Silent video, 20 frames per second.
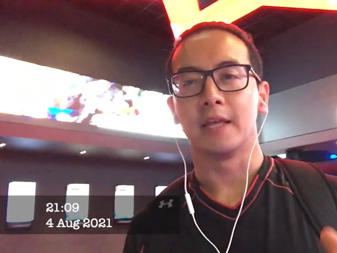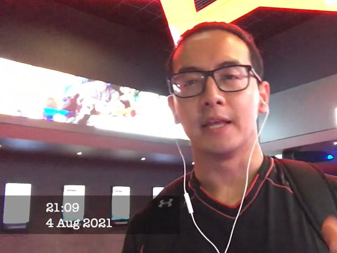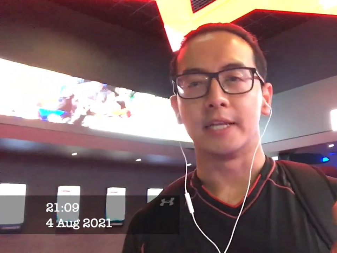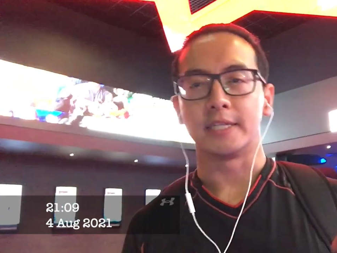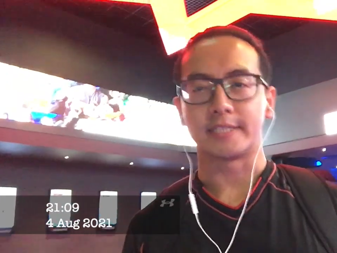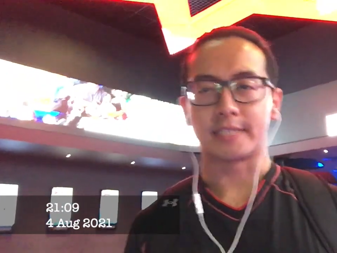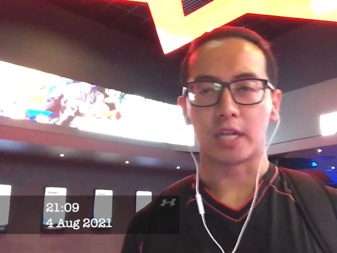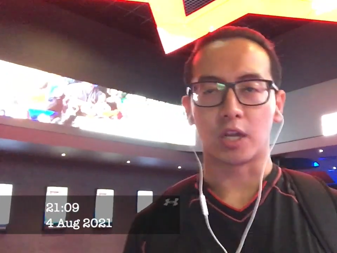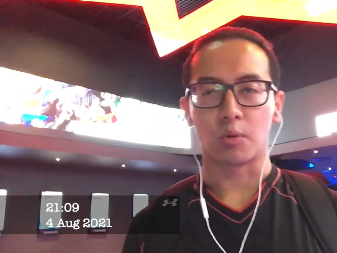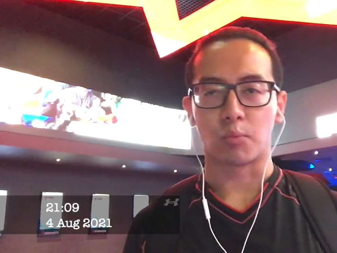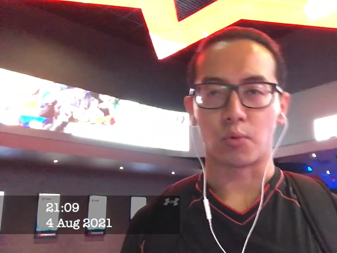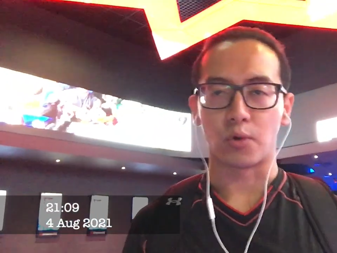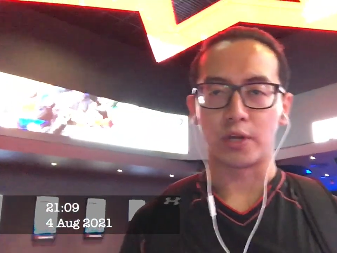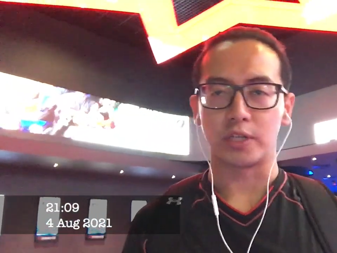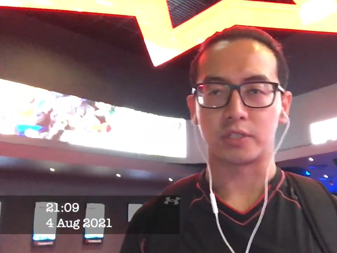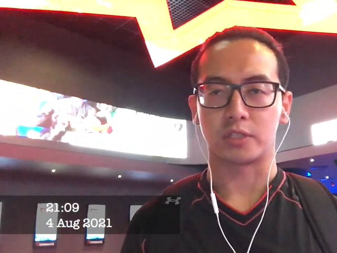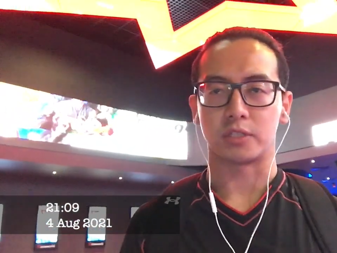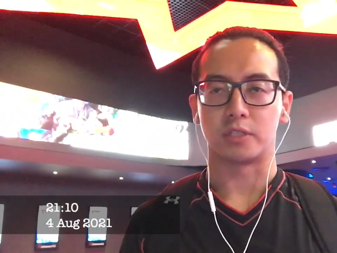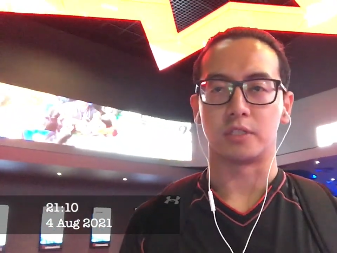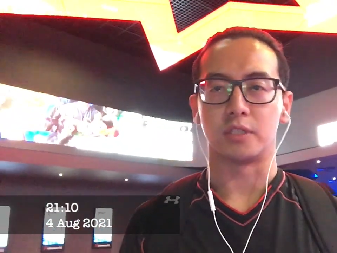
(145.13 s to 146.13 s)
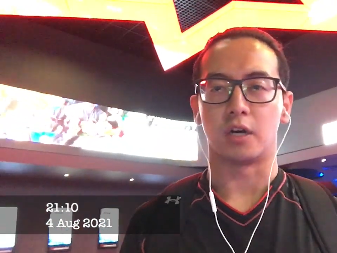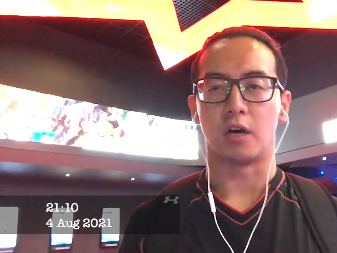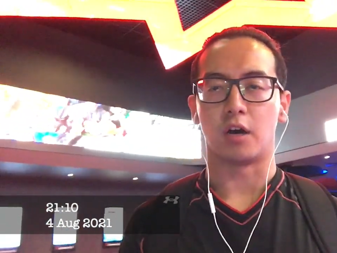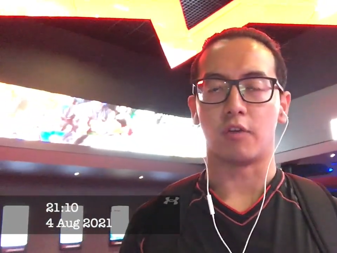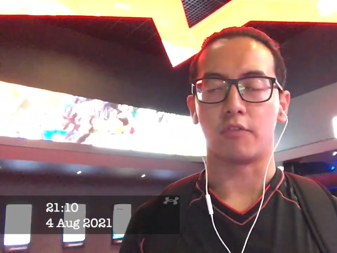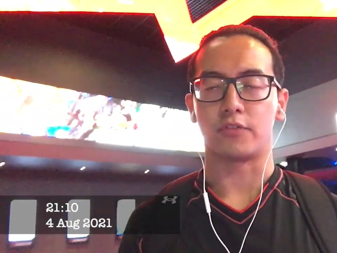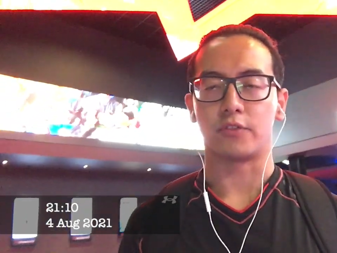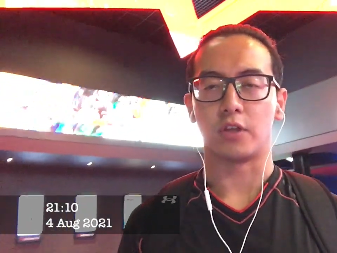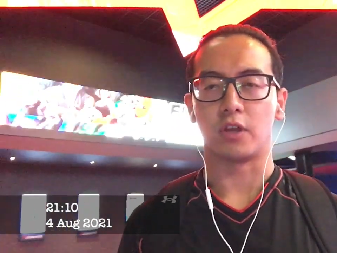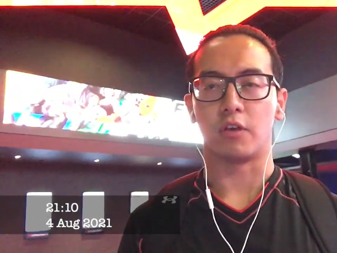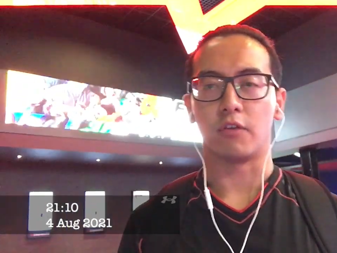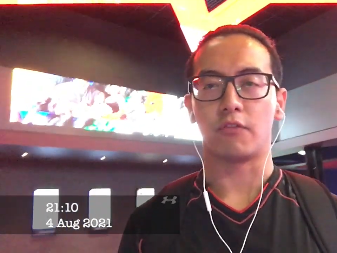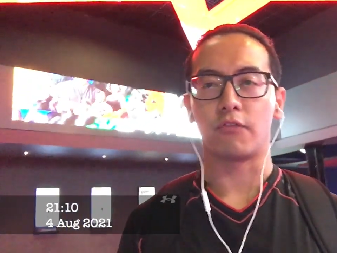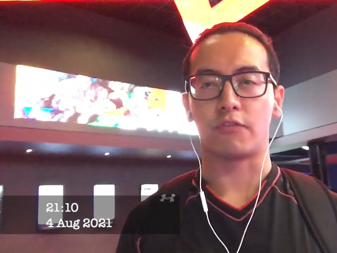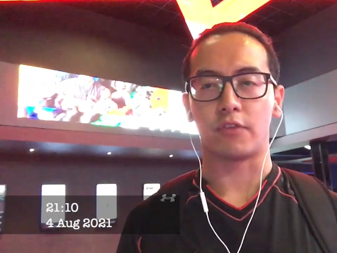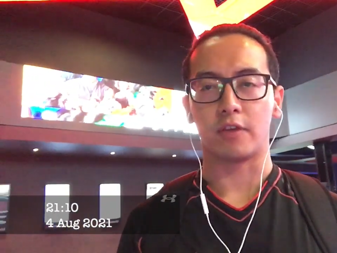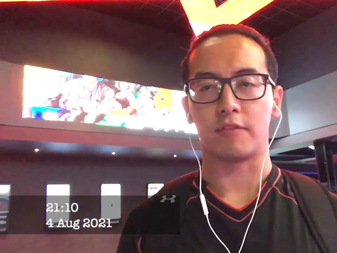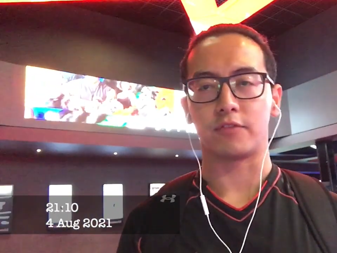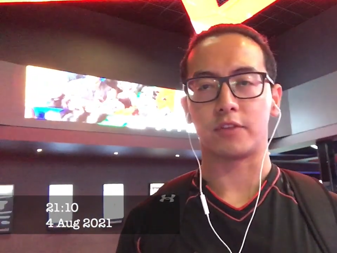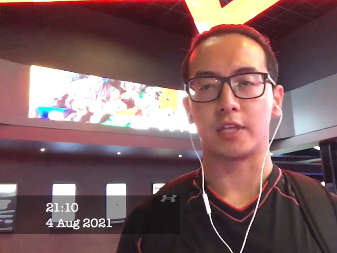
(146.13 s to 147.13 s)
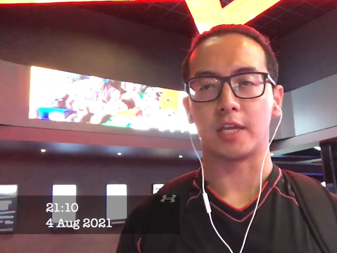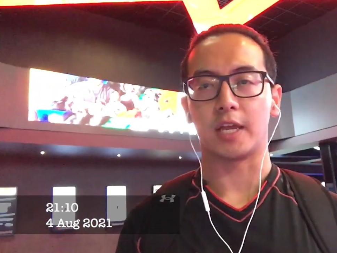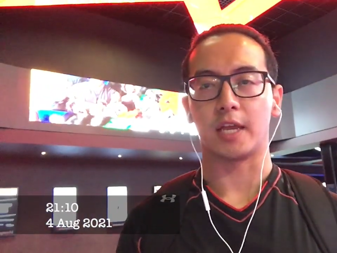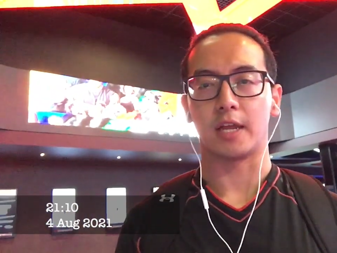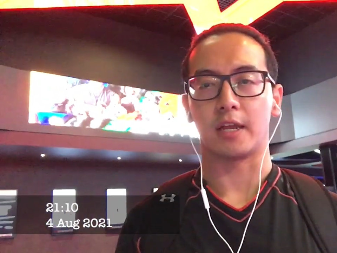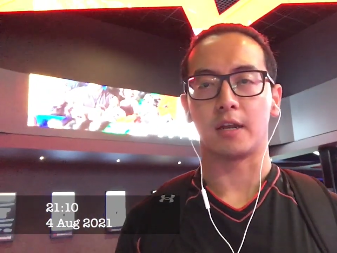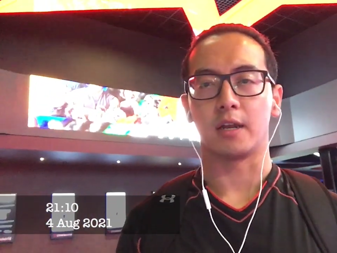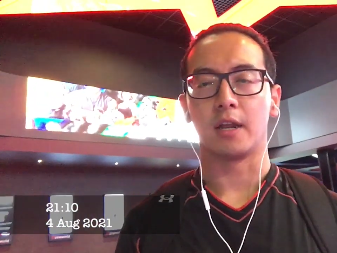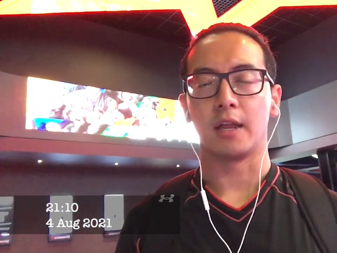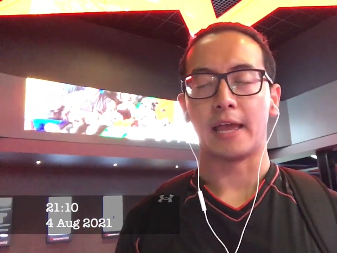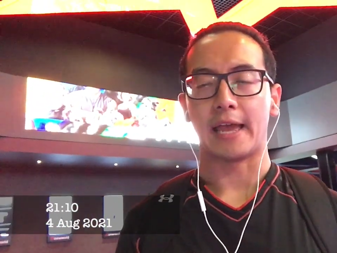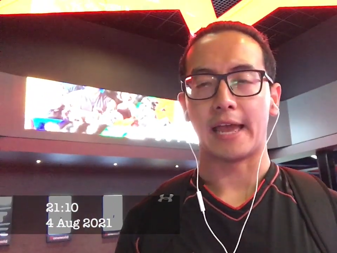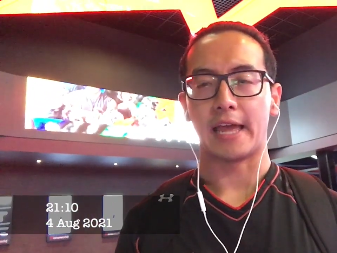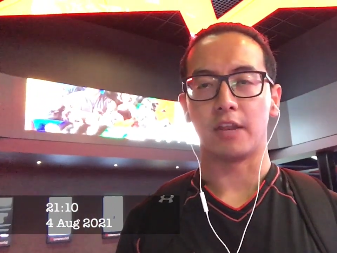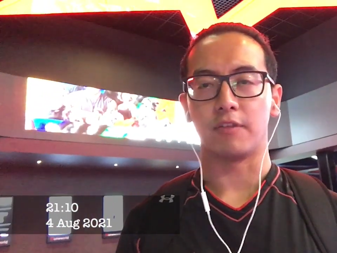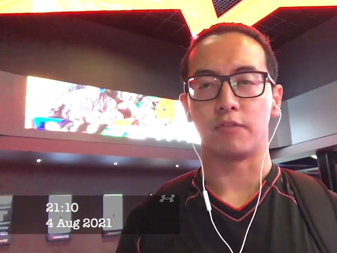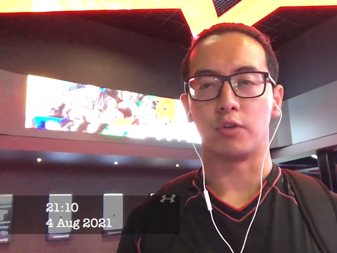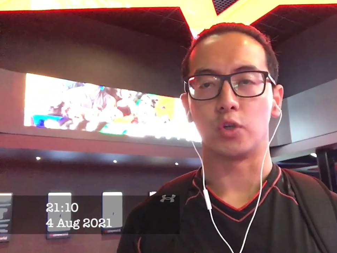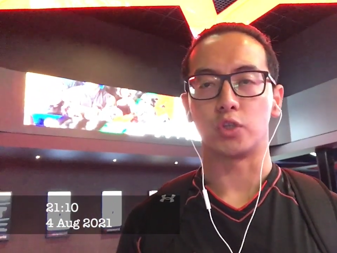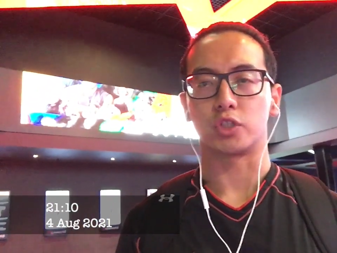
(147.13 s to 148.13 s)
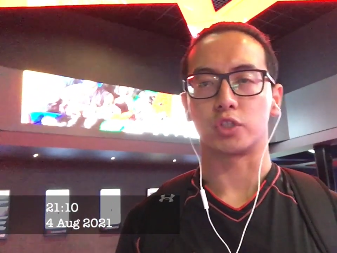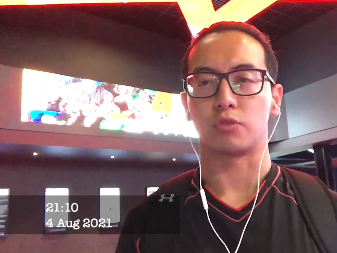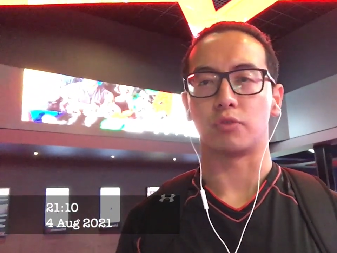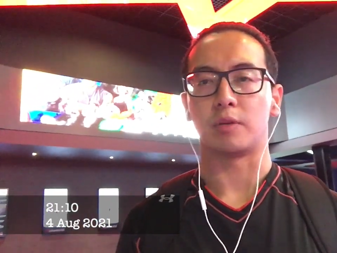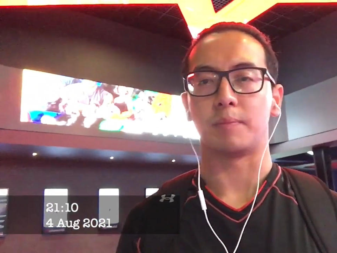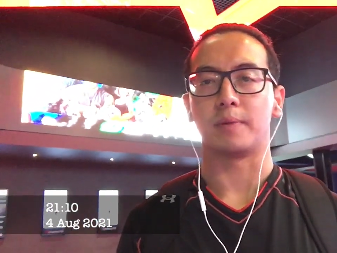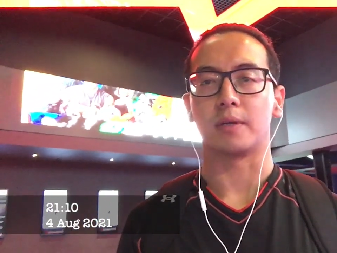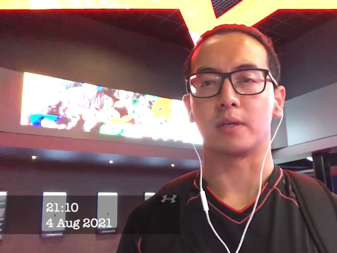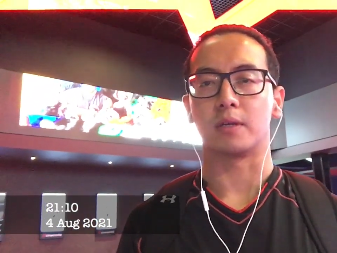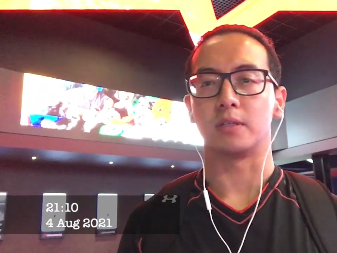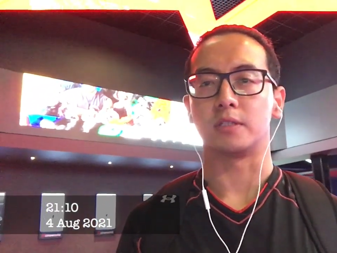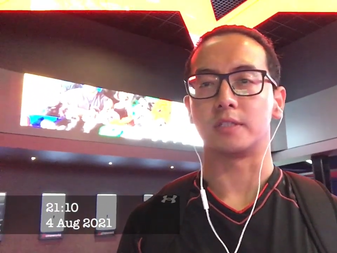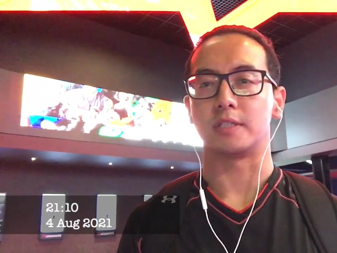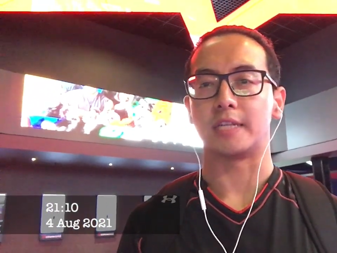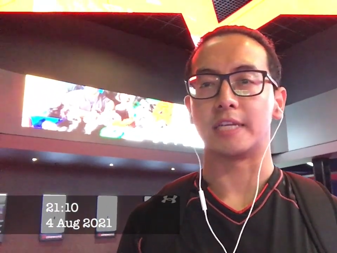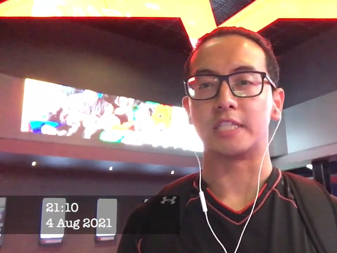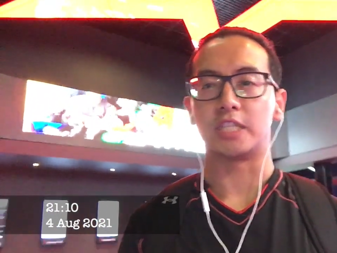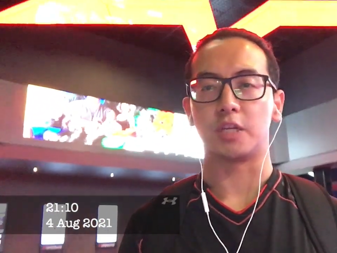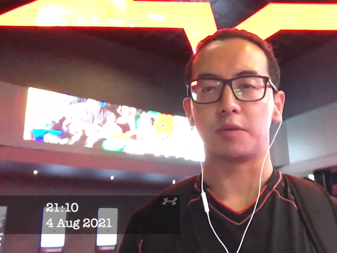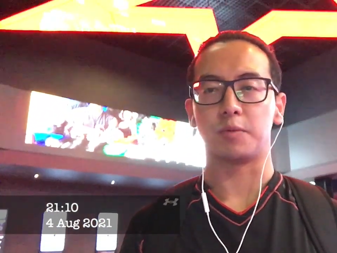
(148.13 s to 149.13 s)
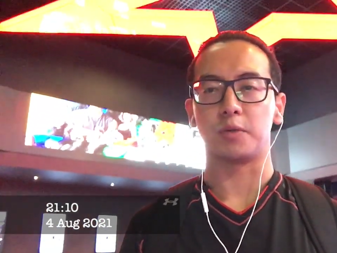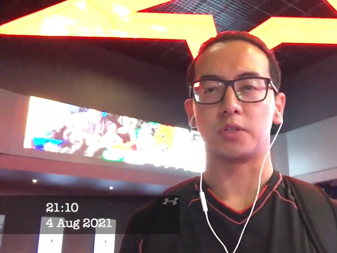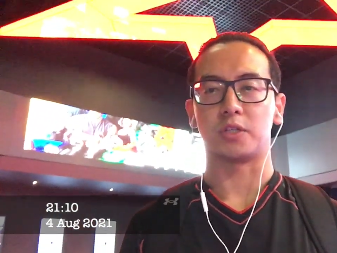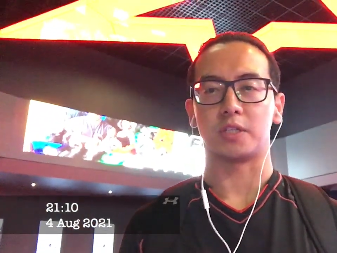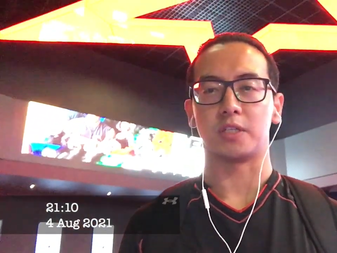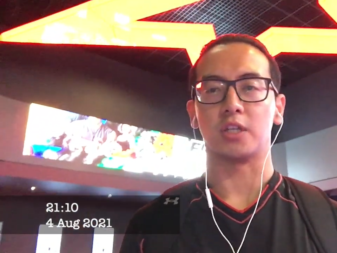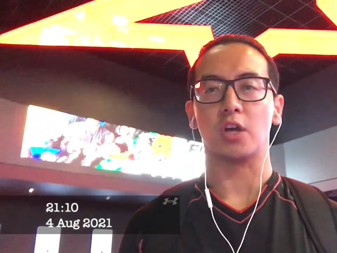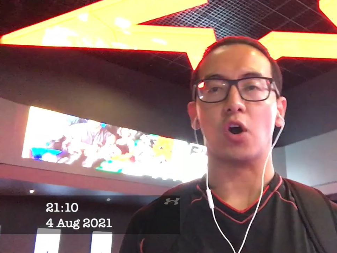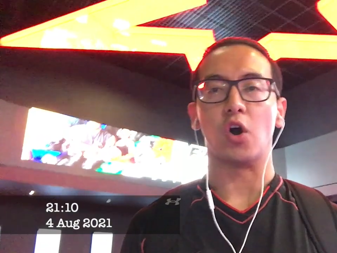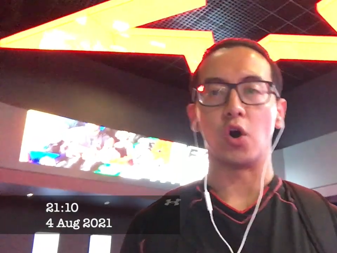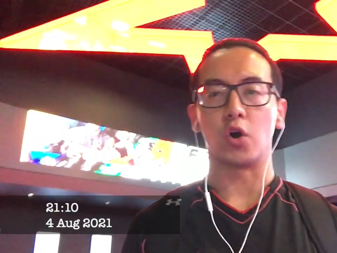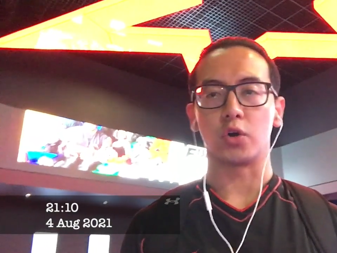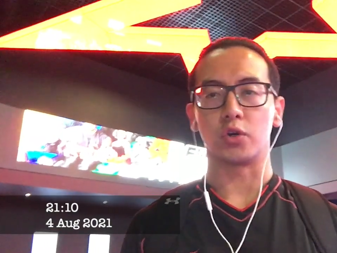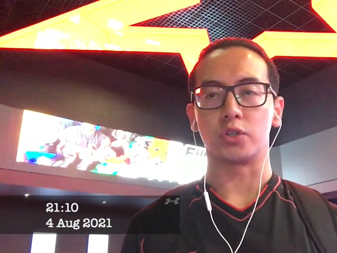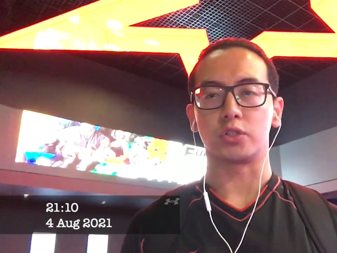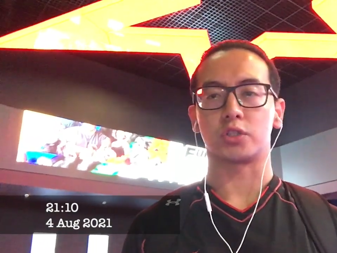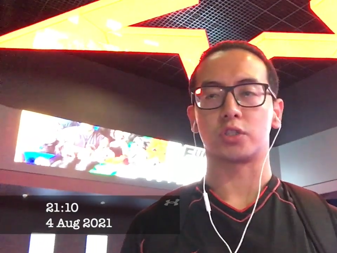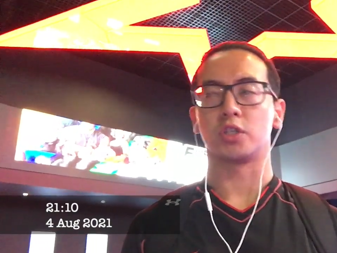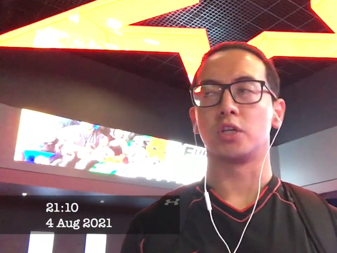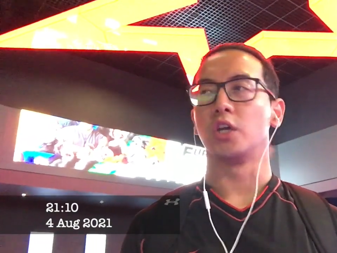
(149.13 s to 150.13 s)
celebration of the 5th year anniversary, because they debuted in August